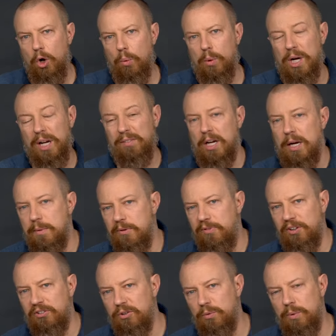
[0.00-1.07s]
we don't have time to
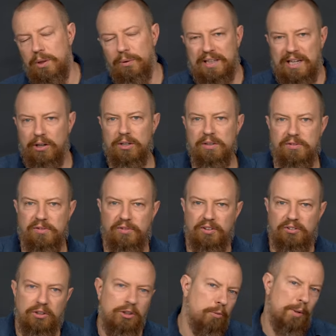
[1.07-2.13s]
fix it, we don't care enough to
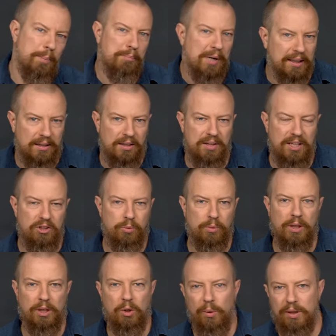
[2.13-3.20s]
fix it, no one bought the thing, so
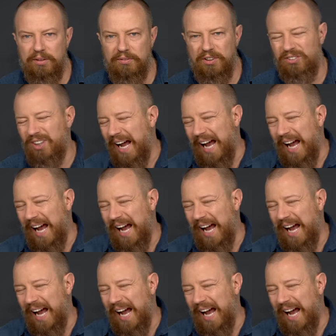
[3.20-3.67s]
we're not going to fix it.